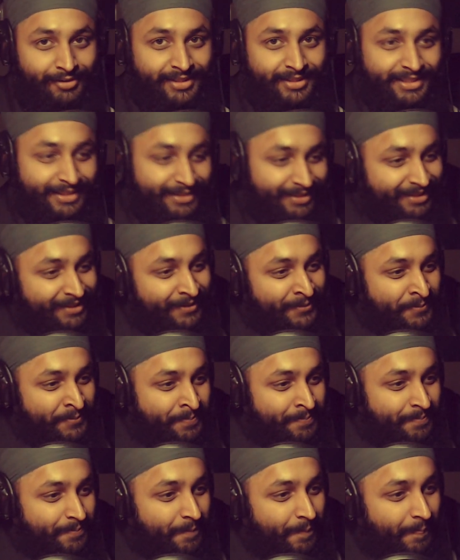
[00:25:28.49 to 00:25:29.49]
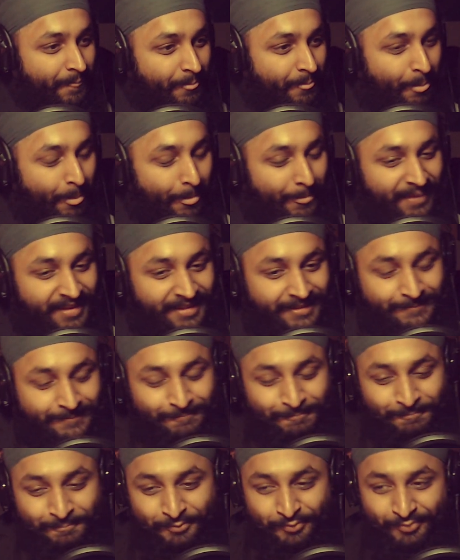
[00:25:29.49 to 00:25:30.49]
So you always had a
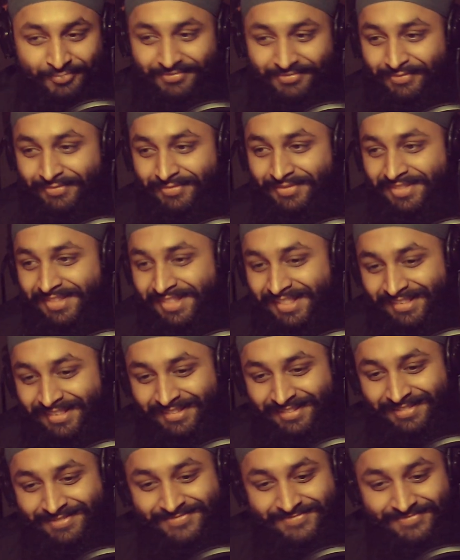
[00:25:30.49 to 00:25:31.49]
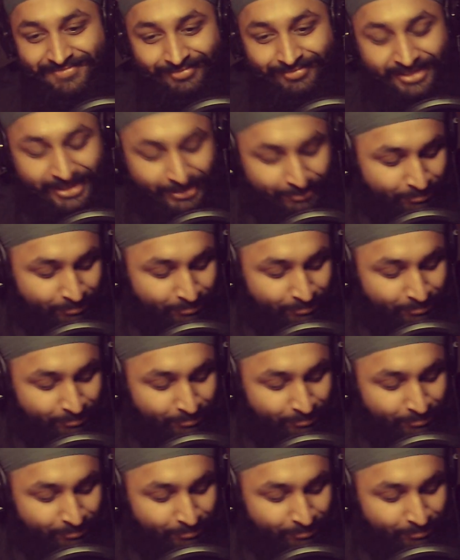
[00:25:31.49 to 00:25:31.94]
constant supply during